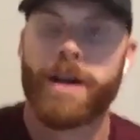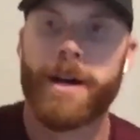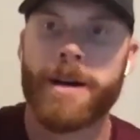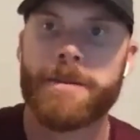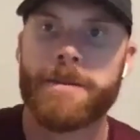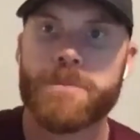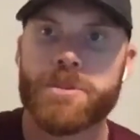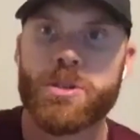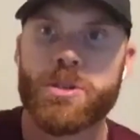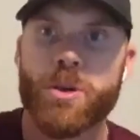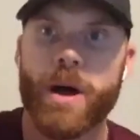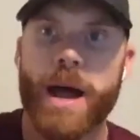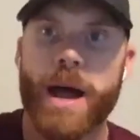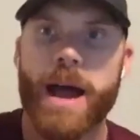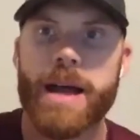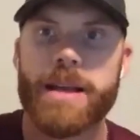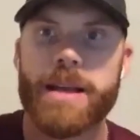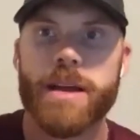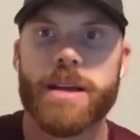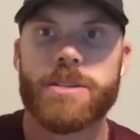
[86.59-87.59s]
So
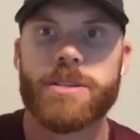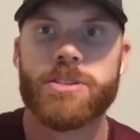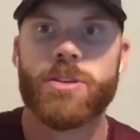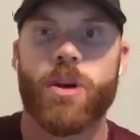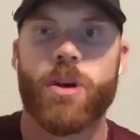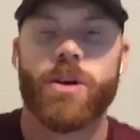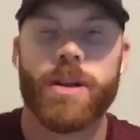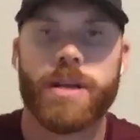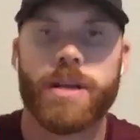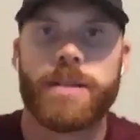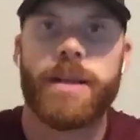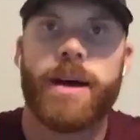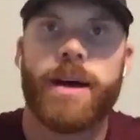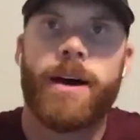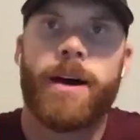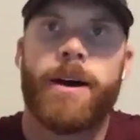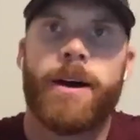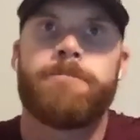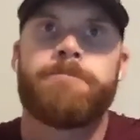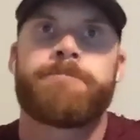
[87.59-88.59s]
I started
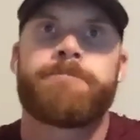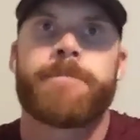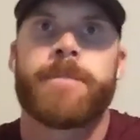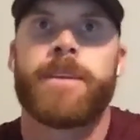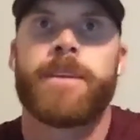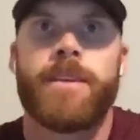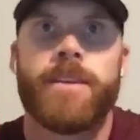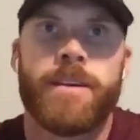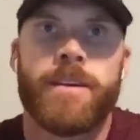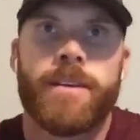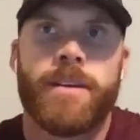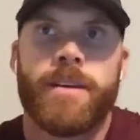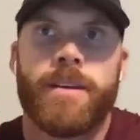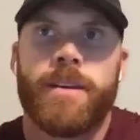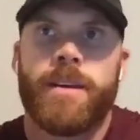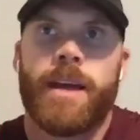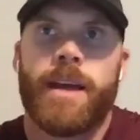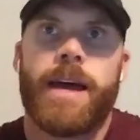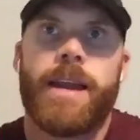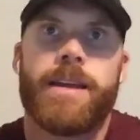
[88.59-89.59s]

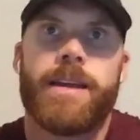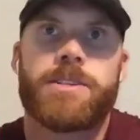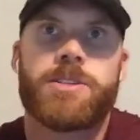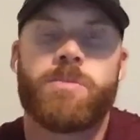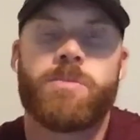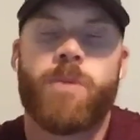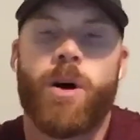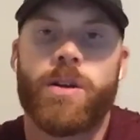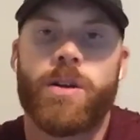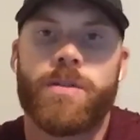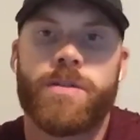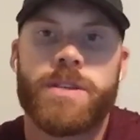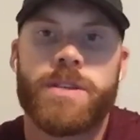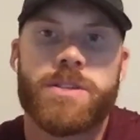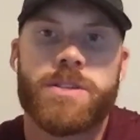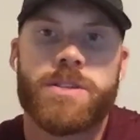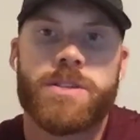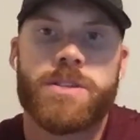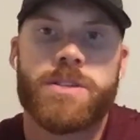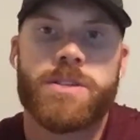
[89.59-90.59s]
at a small
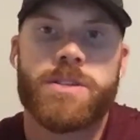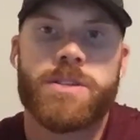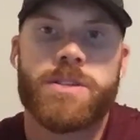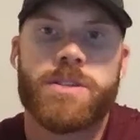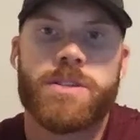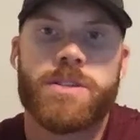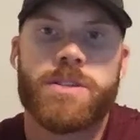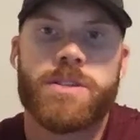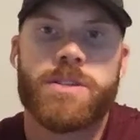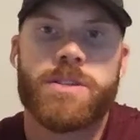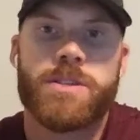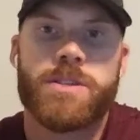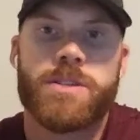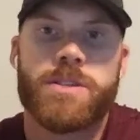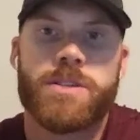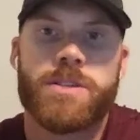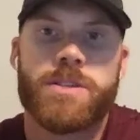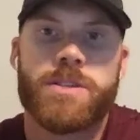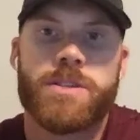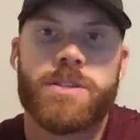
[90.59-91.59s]
division
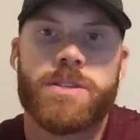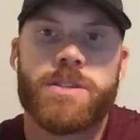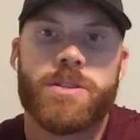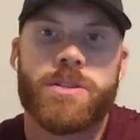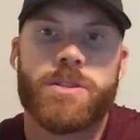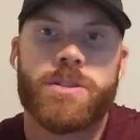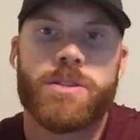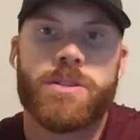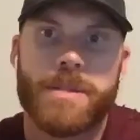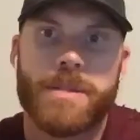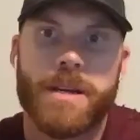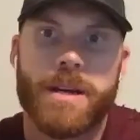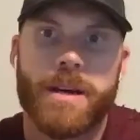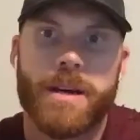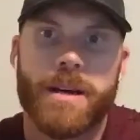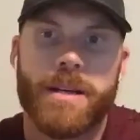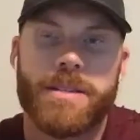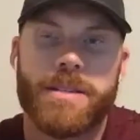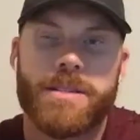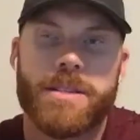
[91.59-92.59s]
PA
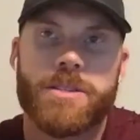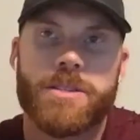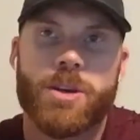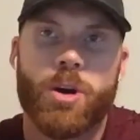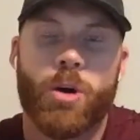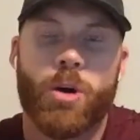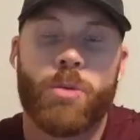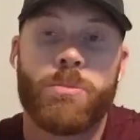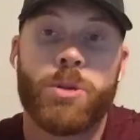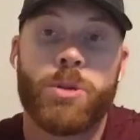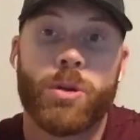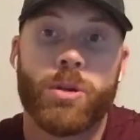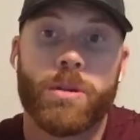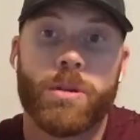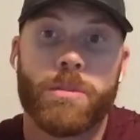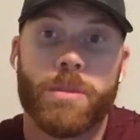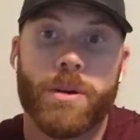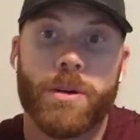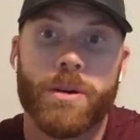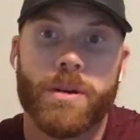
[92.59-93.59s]
named it's called
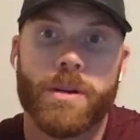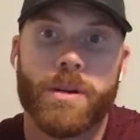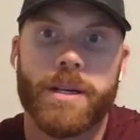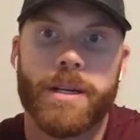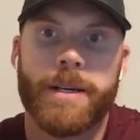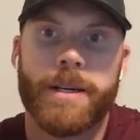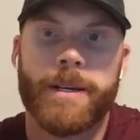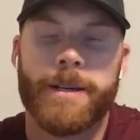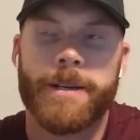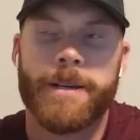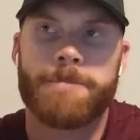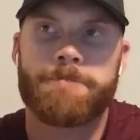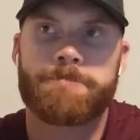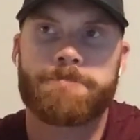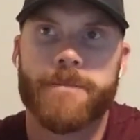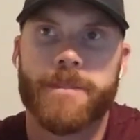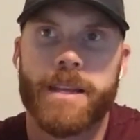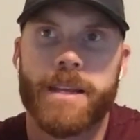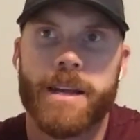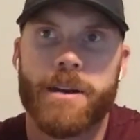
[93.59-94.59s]
Muhlenberg,
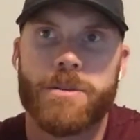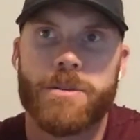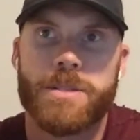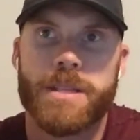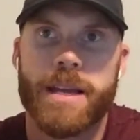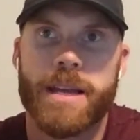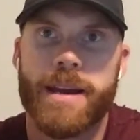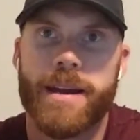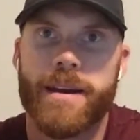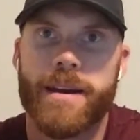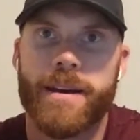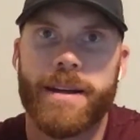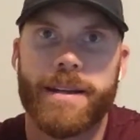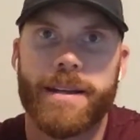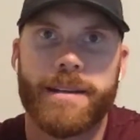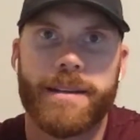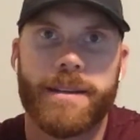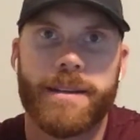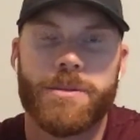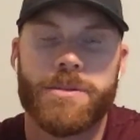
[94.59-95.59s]
and I was there,
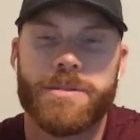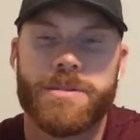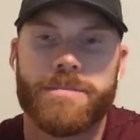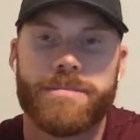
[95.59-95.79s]
and it was